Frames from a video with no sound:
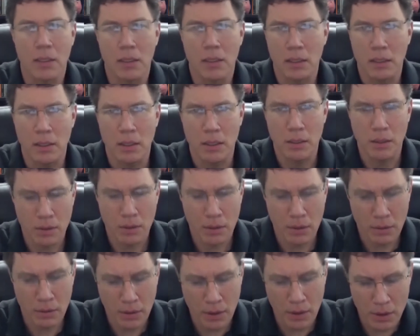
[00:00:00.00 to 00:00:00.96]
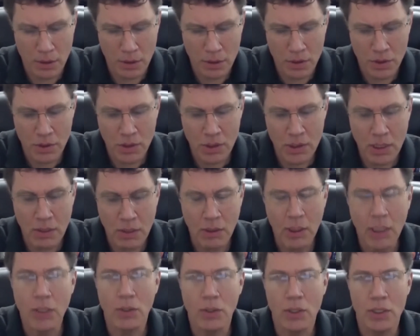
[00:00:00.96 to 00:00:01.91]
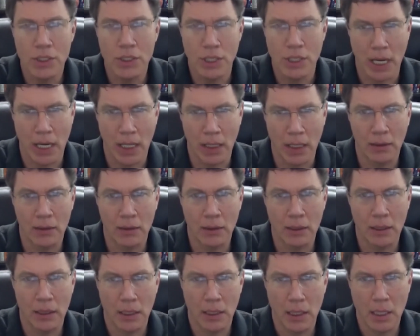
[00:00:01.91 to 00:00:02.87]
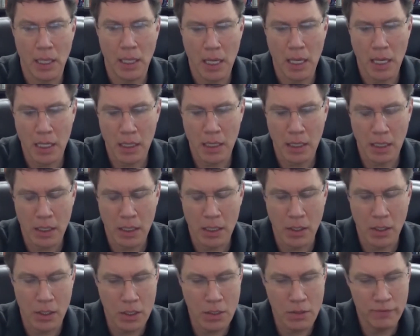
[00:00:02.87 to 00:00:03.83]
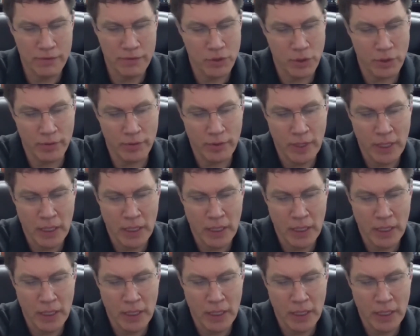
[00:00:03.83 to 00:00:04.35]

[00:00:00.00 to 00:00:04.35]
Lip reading: you're steering your child in. You've sort of